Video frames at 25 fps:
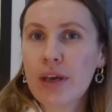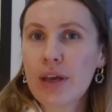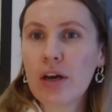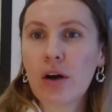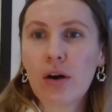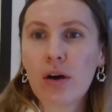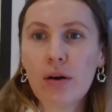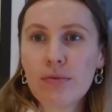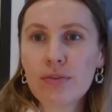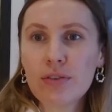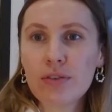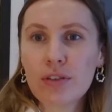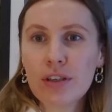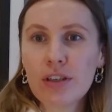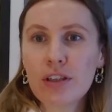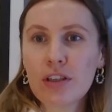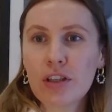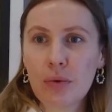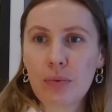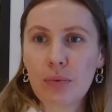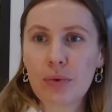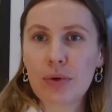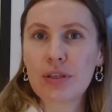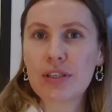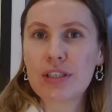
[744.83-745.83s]
confident
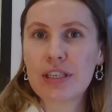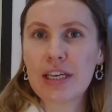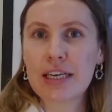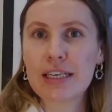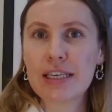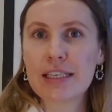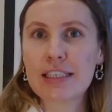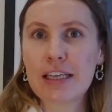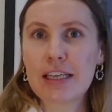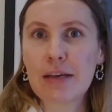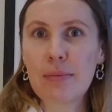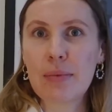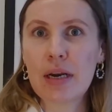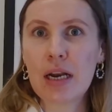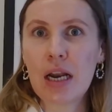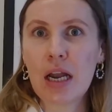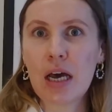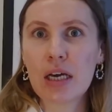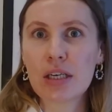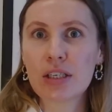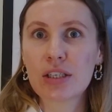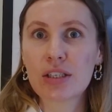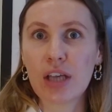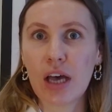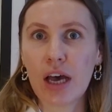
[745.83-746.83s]
that we'll see a
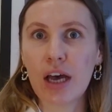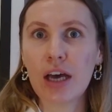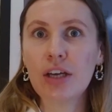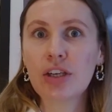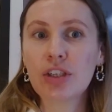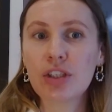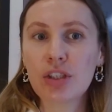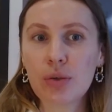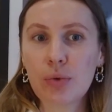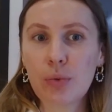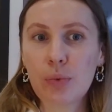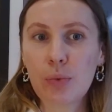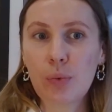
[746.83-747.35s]
similar surge?